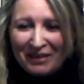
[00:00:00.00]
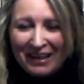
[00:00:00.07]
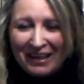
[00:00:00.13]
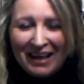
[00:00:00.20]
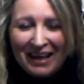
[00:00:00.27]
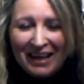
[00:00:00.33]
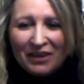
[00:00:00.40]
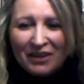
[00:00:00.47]
I
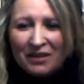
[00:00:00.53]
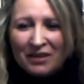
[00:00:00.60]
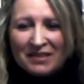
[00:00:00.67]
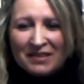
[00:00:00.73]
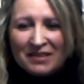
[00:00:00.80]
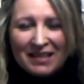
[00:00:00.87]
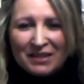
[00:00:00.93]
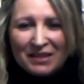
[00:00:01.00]
can't
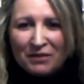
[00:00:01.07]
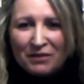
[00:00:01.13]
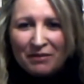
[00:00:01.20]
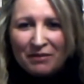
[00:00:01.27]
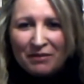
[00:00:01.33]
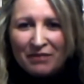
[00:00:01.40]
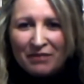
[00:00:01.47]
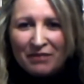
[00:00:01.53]
stand doing
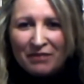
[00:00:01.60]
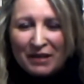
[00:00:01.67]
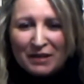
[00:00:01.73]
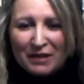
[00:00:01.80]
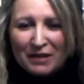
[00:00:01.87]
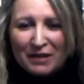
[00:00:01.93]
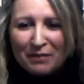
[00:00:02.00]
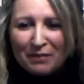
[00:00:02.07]
videos, I'll be
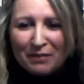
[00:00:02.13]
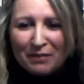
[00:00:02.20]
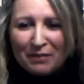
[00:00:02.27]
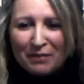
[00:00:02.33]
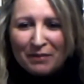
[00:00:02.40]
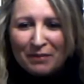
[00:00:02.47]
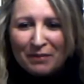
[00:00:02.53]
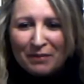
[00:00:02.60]
absolutely
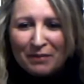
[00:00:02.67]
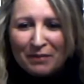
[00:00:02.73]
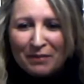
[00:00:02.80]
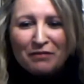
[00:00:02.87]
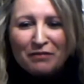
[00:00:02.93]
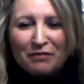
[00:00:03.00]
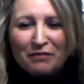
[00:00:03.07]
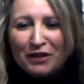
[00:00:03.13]
honest, but it was the
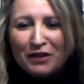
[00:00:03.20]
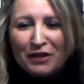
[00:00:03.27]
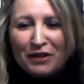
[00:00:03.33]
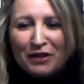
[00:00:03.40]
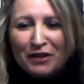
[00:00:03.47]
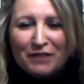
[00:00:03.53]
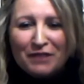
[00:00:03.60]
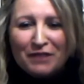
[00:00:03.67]
first
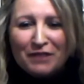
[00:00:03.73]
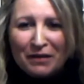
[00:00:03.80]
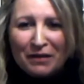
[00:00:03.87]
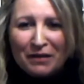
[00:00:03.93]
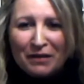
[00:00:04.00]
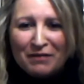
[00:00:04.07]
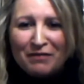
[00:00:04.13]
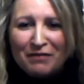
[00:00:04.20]
video that I've
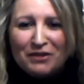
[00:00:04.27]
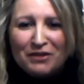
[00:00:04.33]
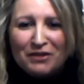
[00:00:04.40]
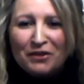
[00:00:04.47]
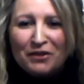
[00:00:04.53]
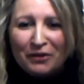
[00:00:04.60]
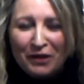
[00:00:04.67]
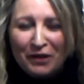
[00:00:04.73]
ever
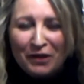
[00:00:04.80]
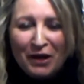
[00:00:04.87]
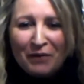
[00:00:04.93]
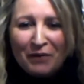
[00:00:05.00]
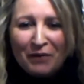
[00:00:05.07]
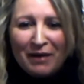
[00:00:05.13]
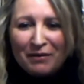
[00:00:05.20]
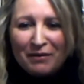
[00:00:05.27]
done where
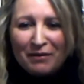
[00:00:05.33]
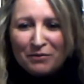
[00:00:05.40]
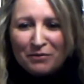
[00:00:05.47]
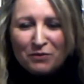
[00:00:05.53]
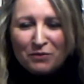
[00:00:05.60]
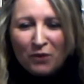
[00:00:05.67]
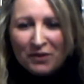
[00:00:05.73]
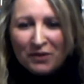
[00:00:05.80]
it was
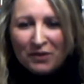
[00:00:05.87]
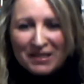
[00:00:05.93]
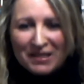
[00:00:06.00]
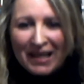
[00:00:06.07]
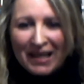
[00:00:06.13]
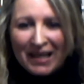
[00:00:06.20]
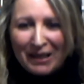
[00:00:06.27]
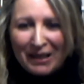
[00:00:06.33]
one
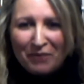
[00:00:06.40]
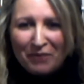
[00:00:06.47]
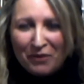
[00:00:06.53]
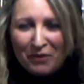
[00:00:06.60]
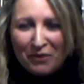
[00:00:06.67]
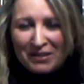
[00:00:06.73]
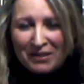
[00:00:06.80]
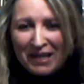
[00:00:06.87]
take and one
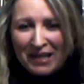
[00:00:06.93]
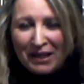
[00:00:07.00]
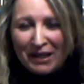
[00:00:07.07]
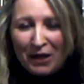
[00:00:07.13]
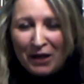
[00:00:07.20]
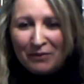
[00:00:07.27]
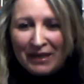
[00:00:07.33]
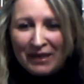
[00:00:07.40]
take
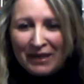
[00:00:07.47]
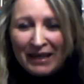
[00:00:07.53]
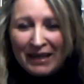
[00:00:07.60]
only,